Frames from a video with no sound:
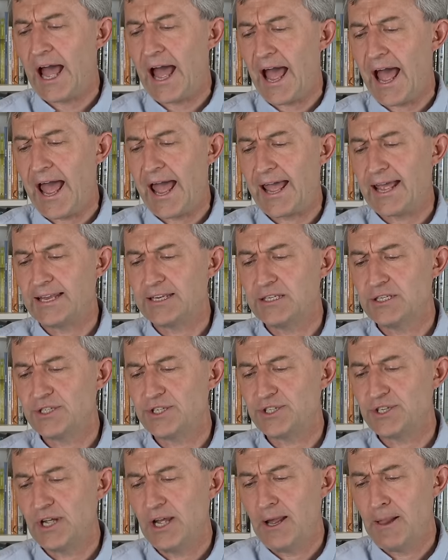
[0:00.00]

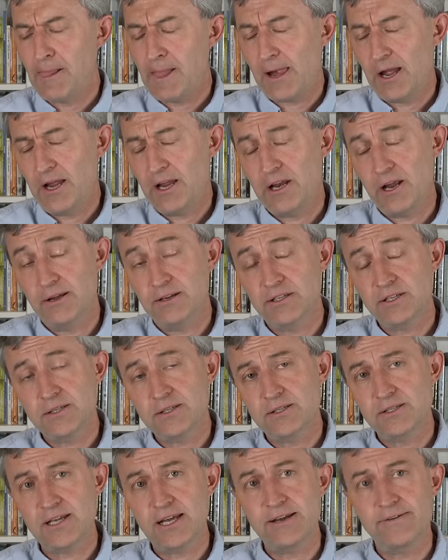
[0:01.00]
And, you know,
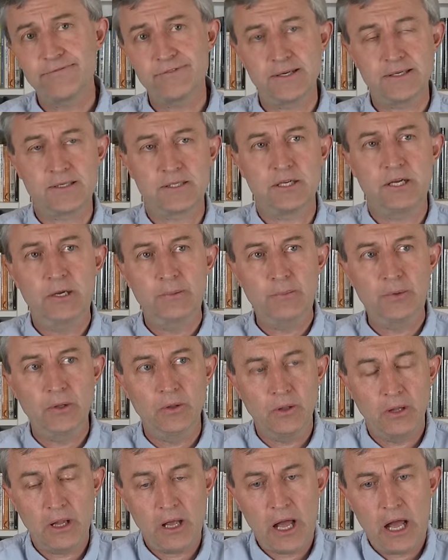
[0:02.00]
just take, for
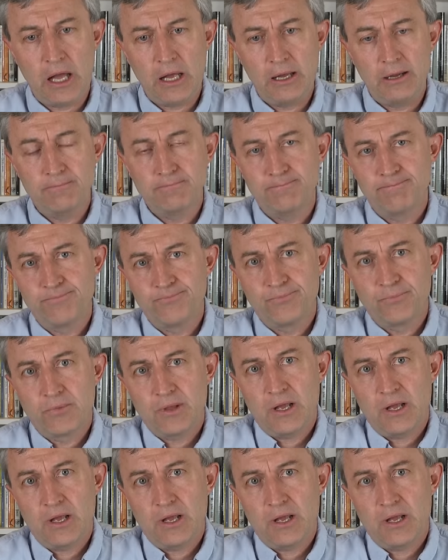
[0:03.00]
example, I'm